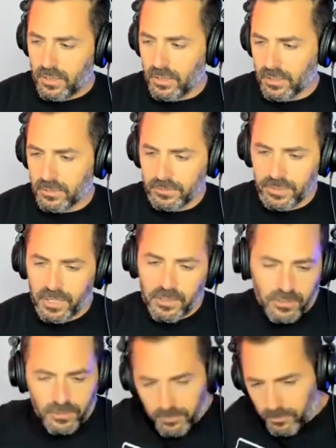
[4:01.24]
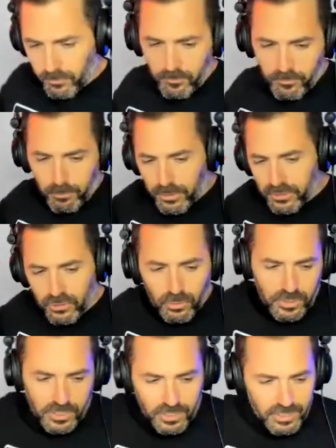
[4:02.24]
our, like
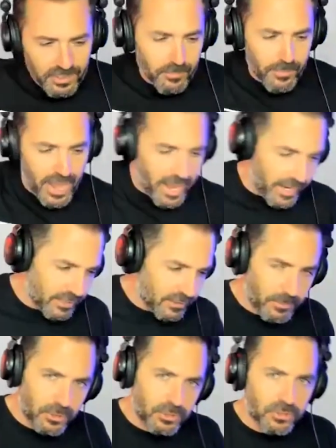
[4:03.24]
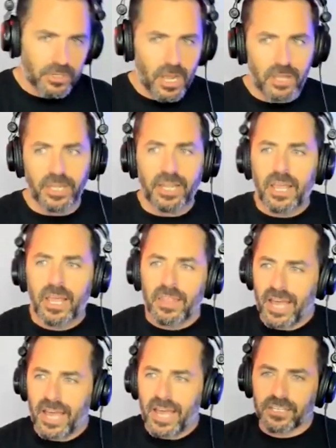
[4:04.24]
bazooka in the back to put you down. Like
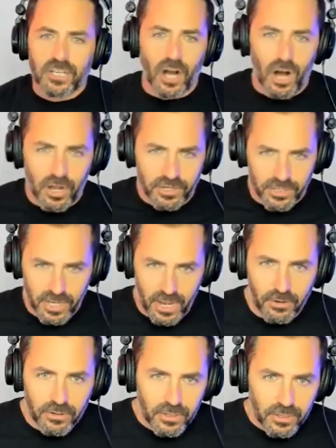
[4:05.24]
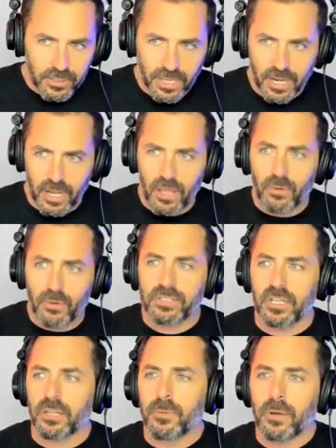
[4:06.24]
that's gone now. Like I always
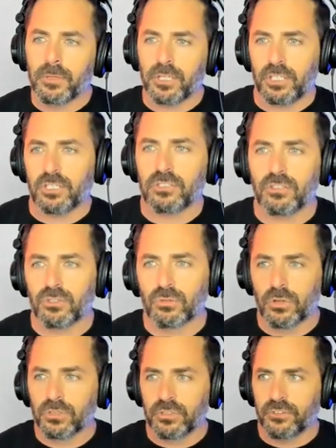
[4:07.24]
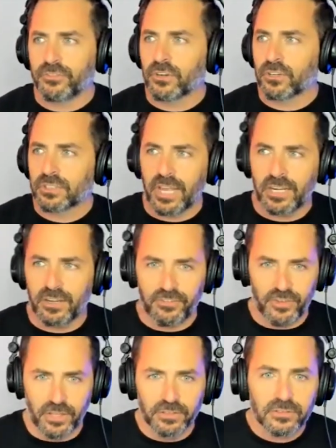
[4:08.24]
say, the public adjuster's role is a first line of
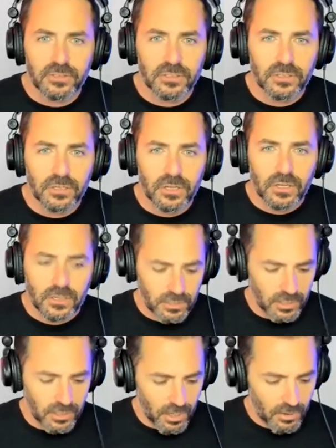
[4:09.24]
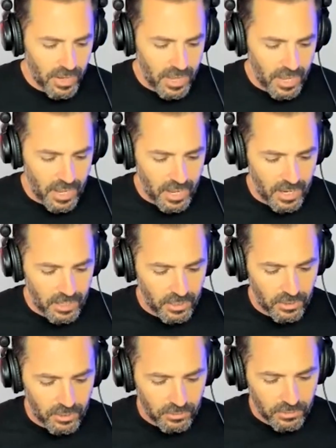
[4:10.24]
defense, you know,
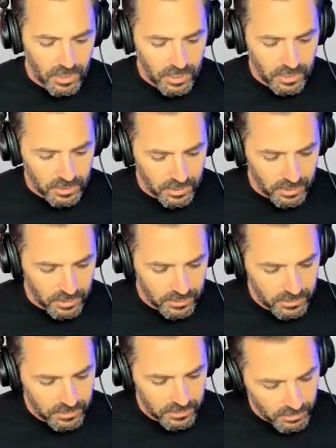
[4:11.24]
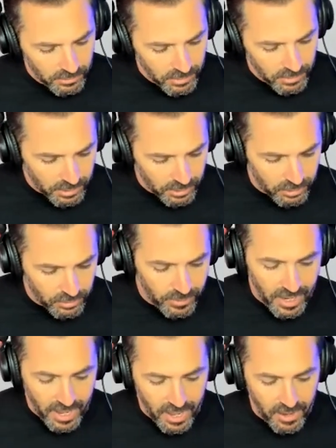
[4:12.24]
and no longer no longer do
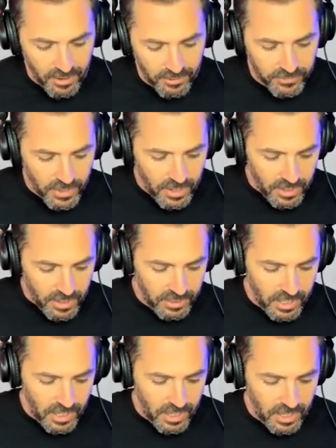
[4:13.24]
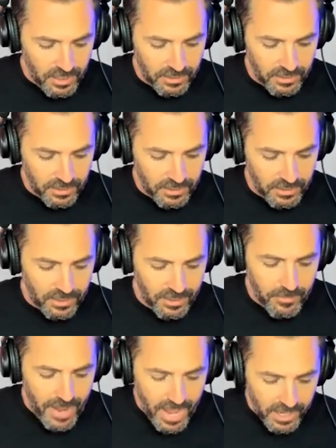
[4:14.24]
we have the the
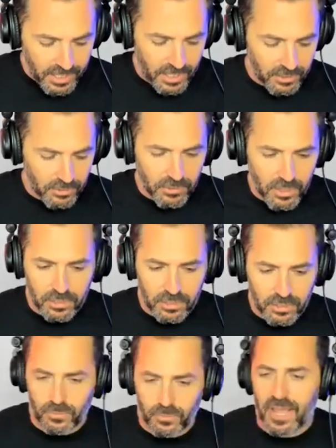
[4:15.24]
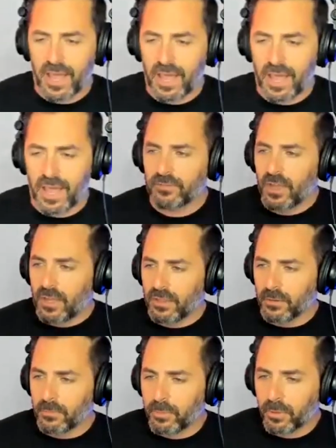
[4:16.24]
the backing no longer do we have
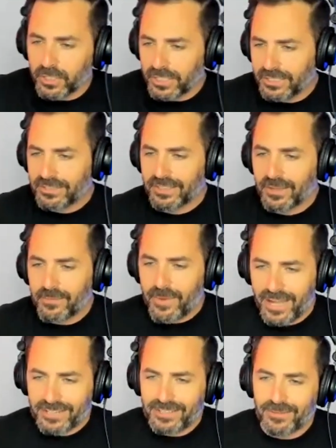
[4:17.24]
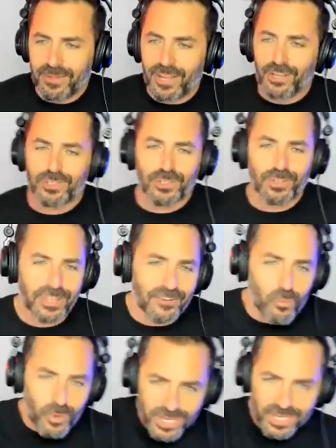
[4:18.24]
the bullies in the back to make sure that if
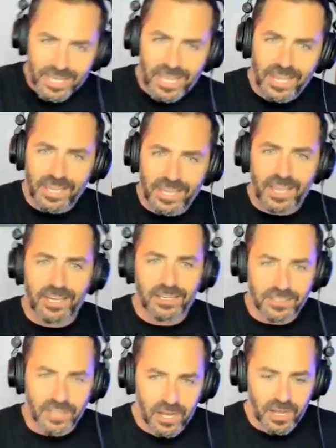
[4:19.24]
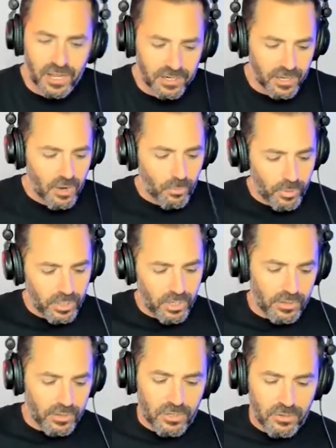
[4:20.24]
we can't get it done we
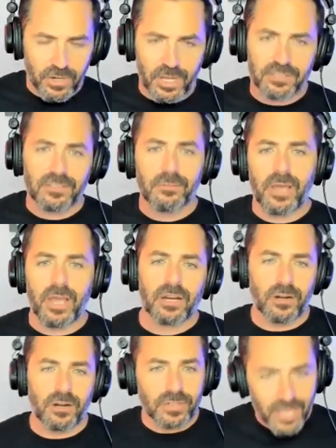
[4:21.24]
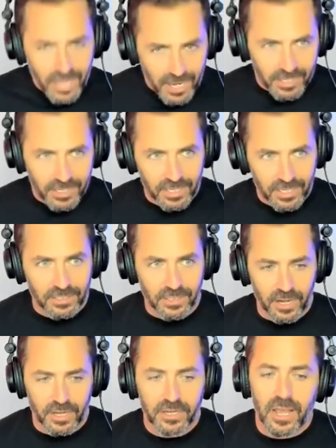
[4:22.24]
know that you guys in the background can get it
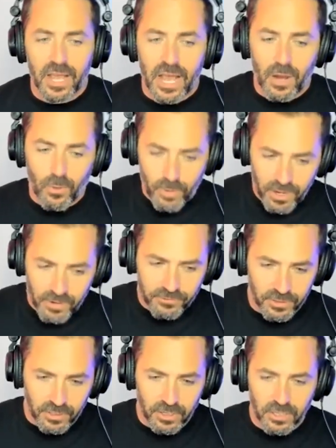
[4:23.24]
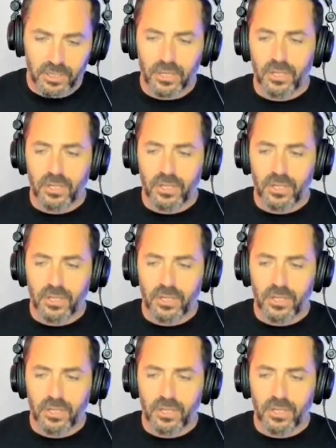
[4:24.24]
done however